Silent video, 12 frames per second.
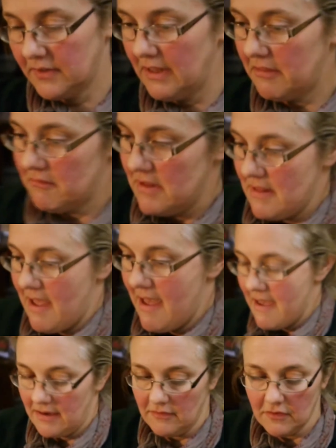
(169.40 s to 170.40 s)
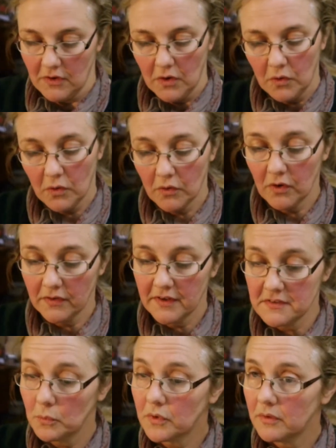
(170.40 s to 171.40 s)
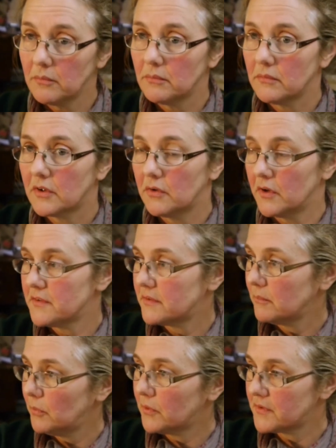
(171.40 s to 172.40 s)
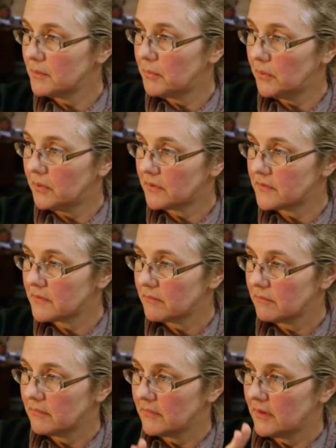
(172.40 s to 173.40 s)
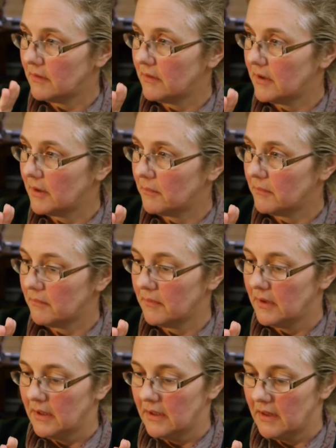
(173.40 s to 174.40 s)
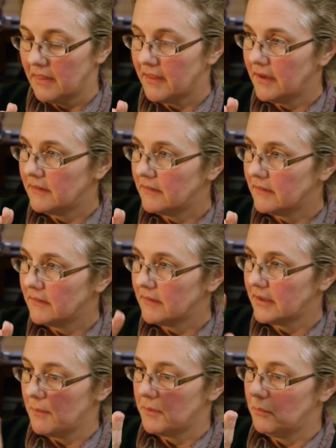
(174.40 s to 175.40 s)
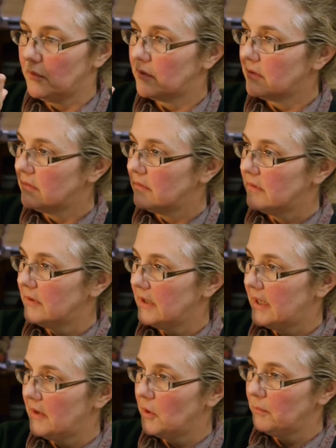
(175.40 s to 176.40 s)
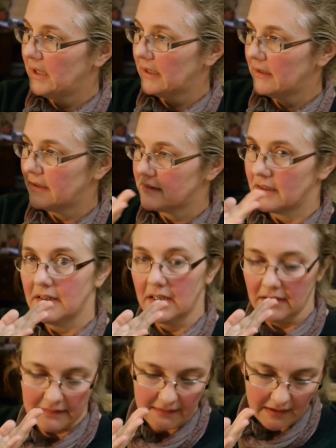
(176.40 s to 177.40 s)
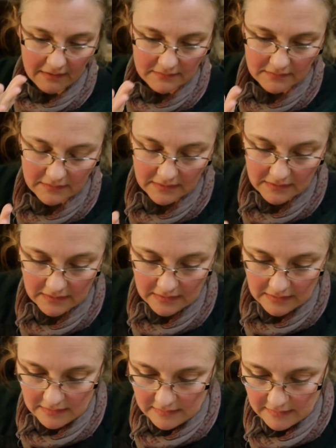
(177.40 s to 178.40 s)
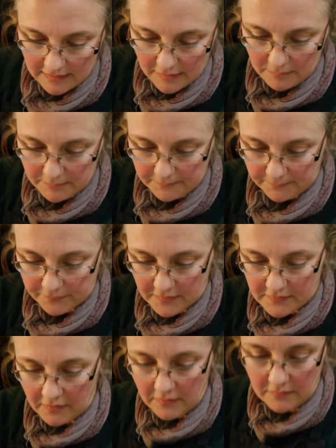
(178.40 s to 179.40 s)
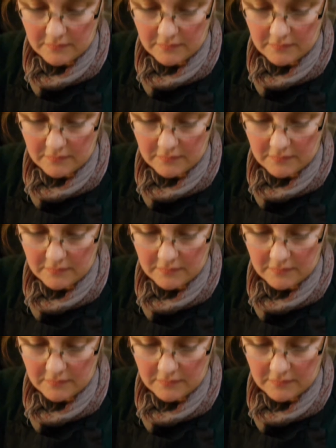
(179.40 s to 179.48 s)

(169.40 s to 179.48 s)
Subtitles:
either in the hand or on these wooden crossed book supports that kept the book at an opening like something like that. So